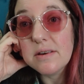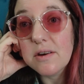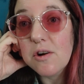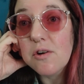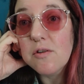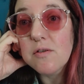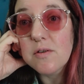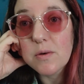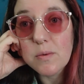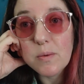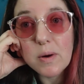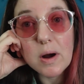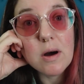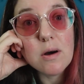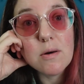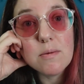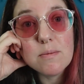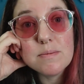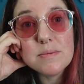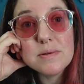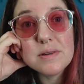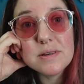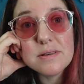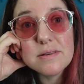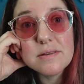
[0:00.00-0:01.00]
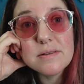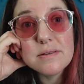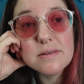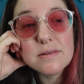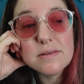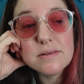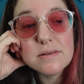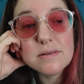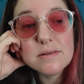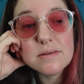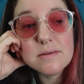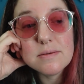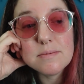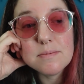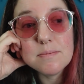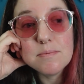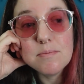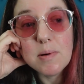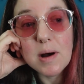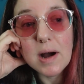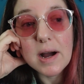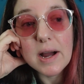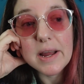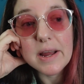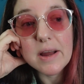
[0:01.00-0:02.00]
overwhelmed
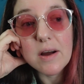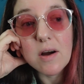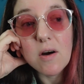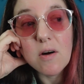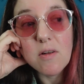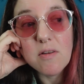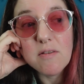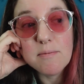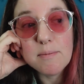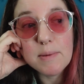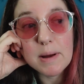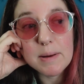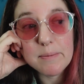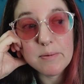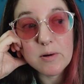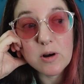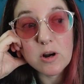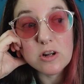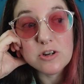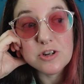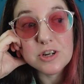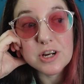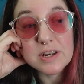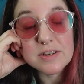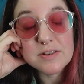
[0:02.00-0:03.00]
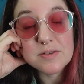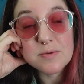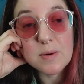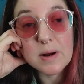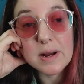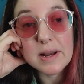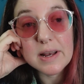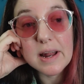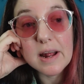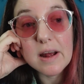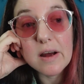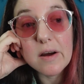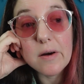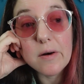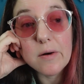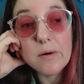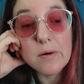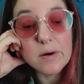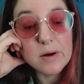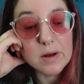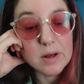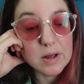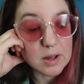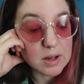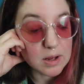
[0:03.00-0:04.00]
by all of my projects right
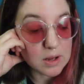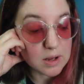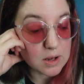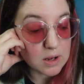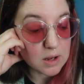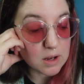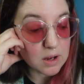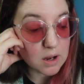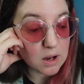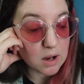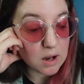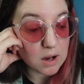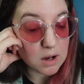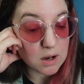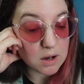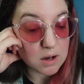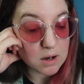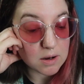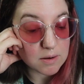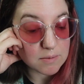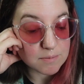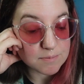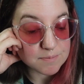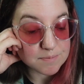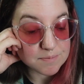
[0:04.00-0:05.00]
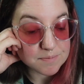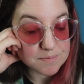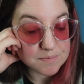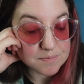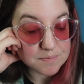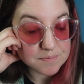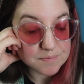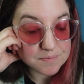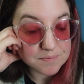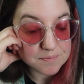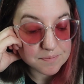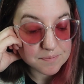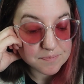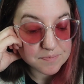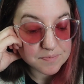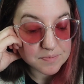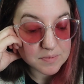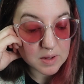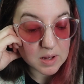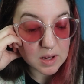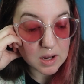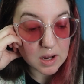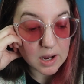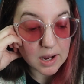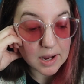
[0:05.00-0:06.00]
now.
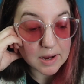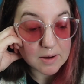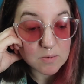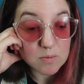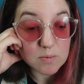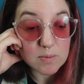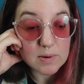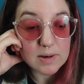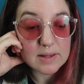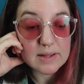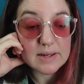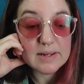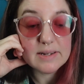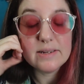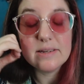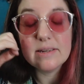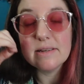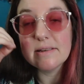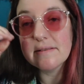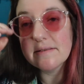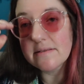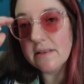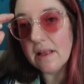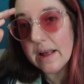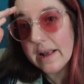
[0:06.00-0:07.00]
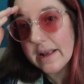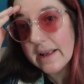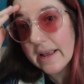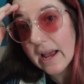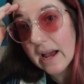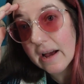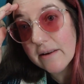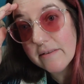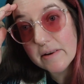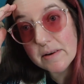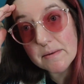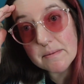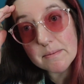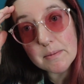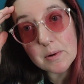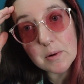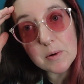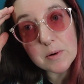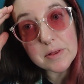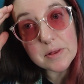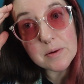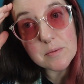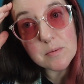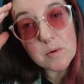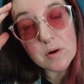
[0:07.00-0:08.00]
I really dislike having
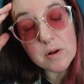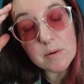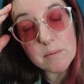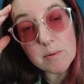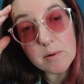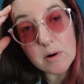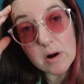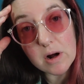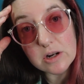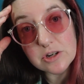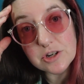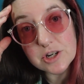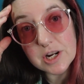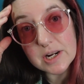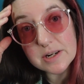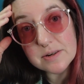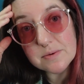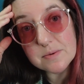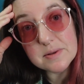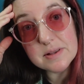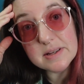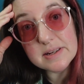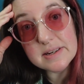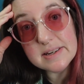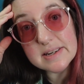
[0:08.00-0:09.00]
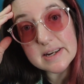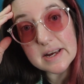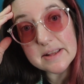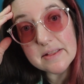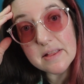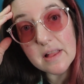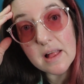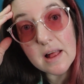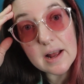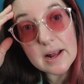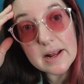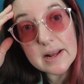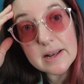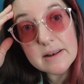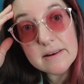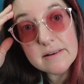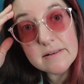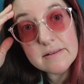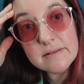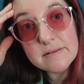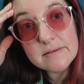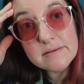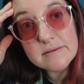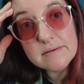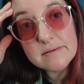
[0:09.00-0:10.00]
more than one project with a deadline
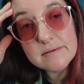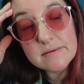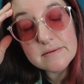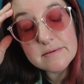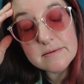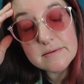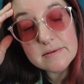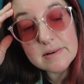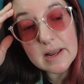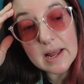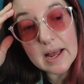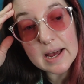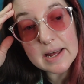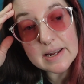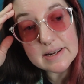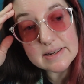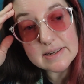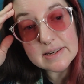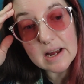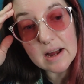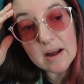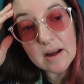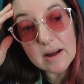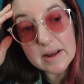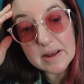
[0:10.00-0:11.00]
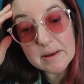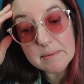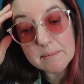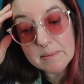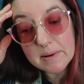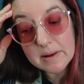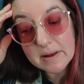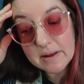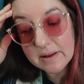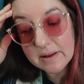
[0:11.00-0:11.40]
at a time,